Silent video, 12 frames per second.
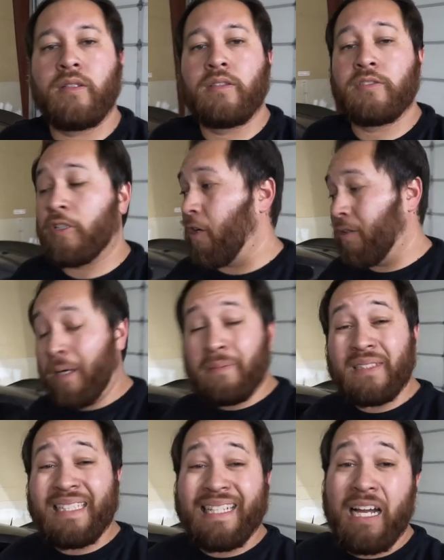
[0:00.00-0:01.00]
So I'm
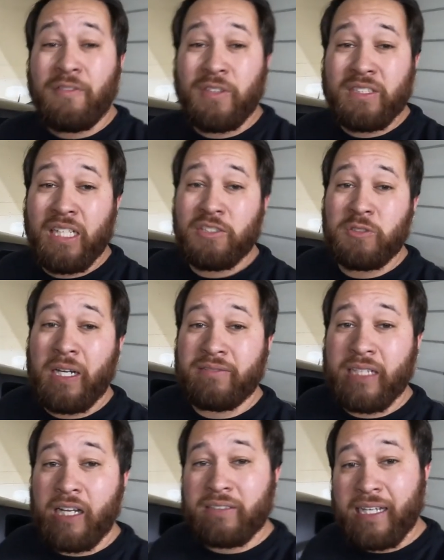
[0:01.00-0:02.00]
gonna take it out for a test drive
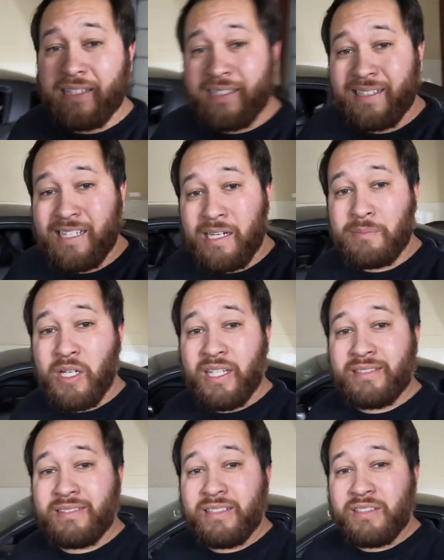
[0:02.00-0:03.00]
now, now that I got them
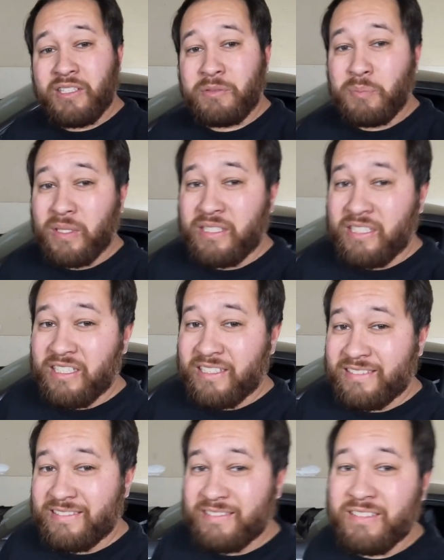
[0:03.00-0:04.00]
on, looking pretty
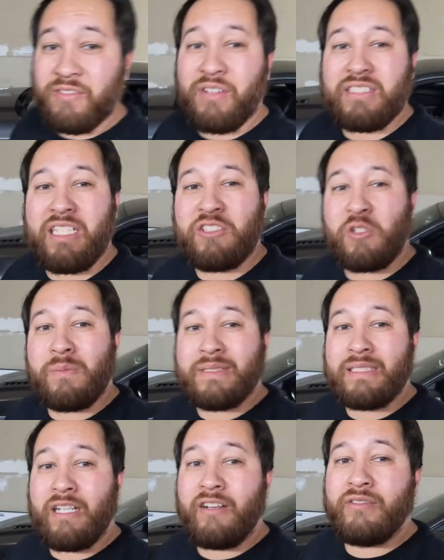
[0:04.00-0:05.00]
good, if I say so
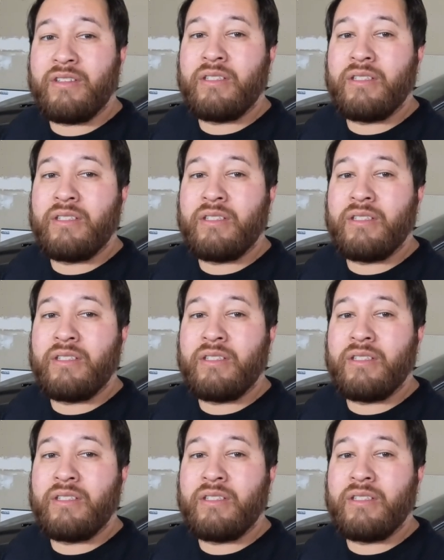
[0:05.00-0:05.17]
myself.